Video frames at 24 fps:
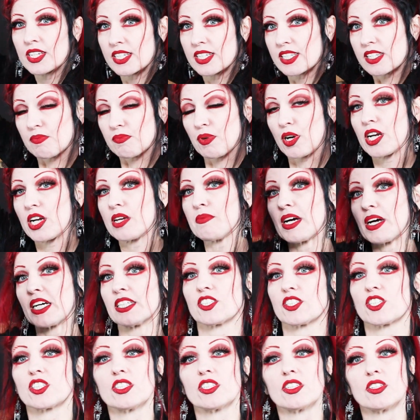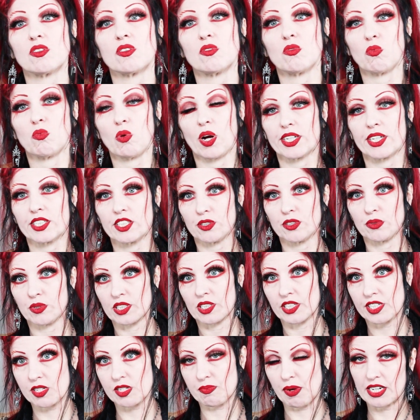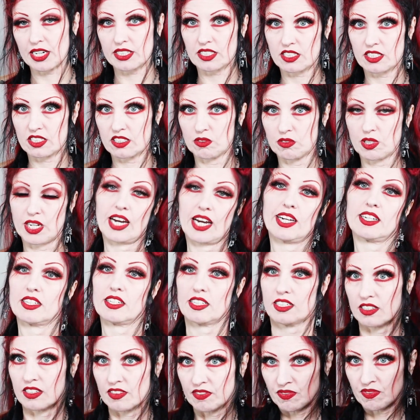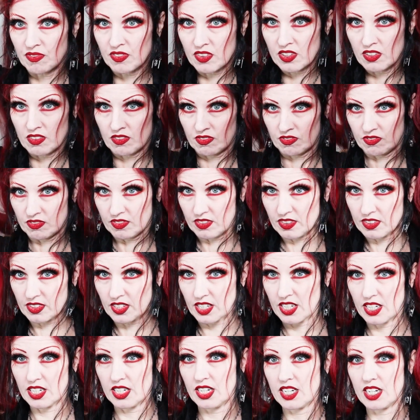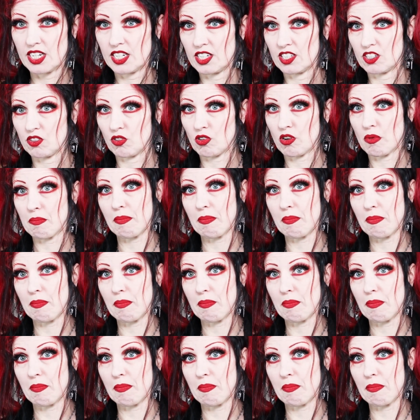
is pretty much what you will expect to get in your